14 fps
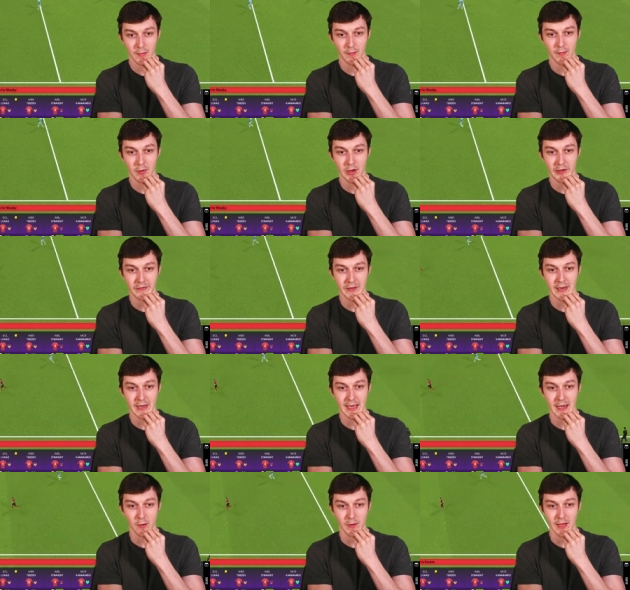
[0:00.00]
Murphy
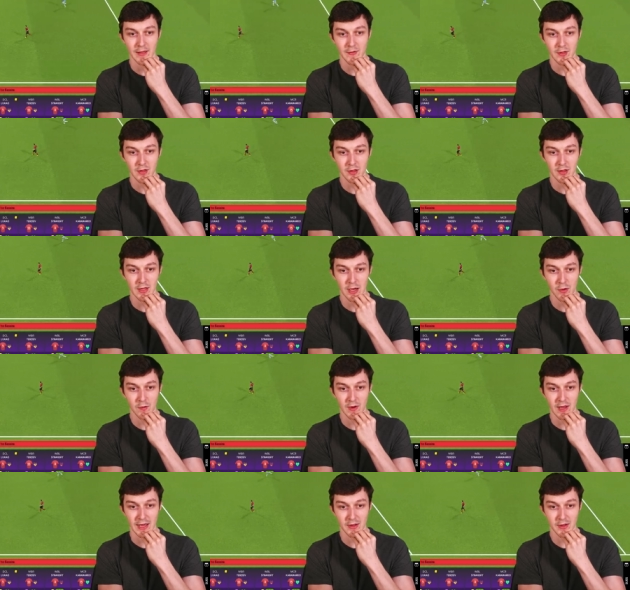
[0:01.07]
now. Into
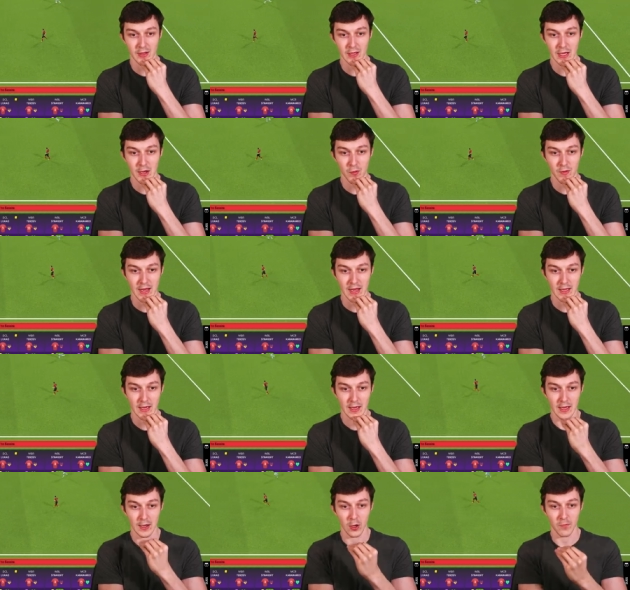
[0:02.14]
Sione. Sione.
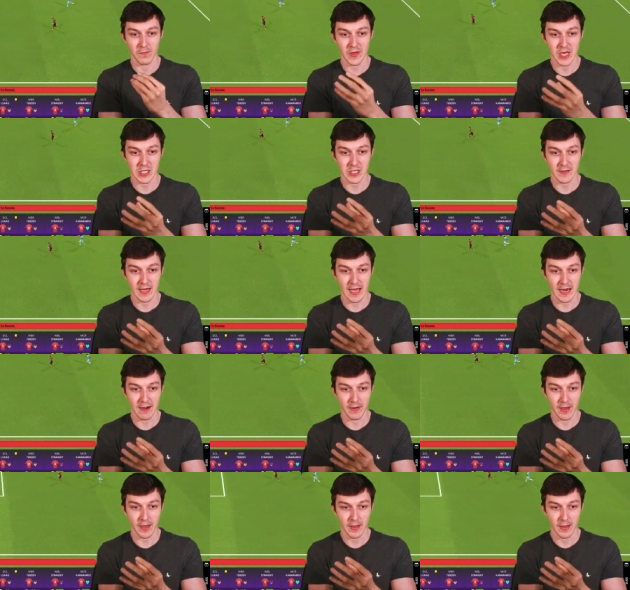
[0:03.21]
On the edge of the
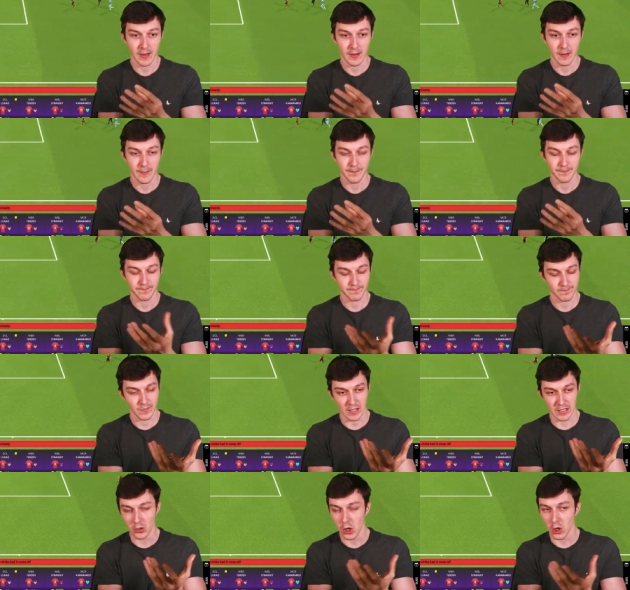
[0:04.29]
area.
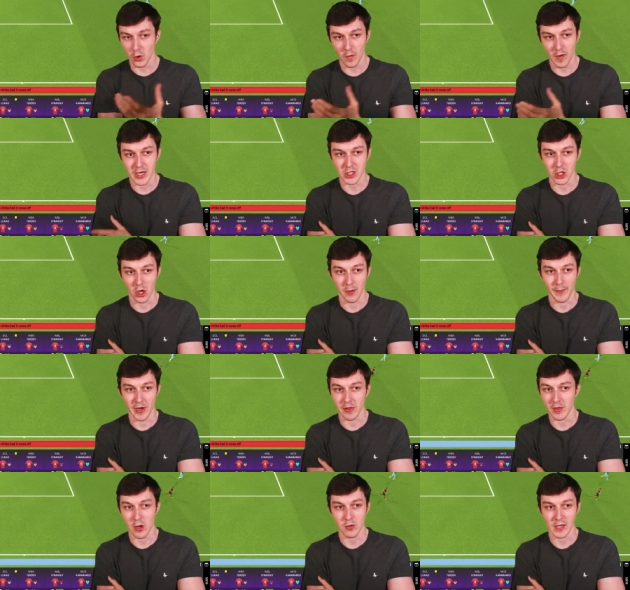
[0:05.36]
Not a great shot, but
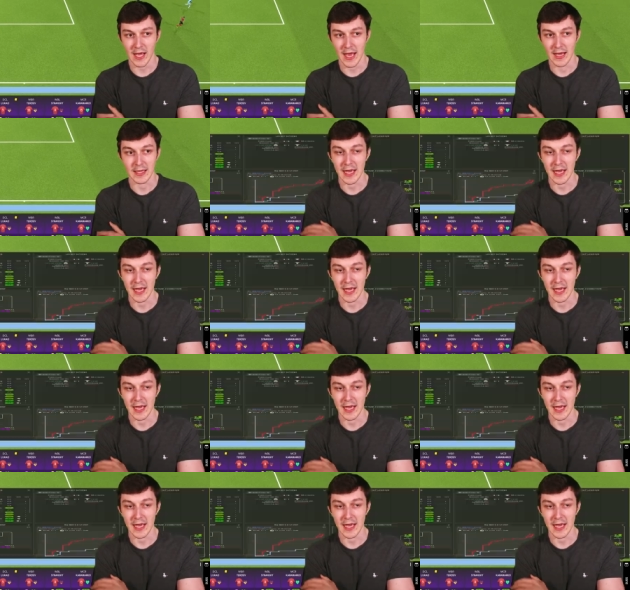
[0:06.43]
it's okay.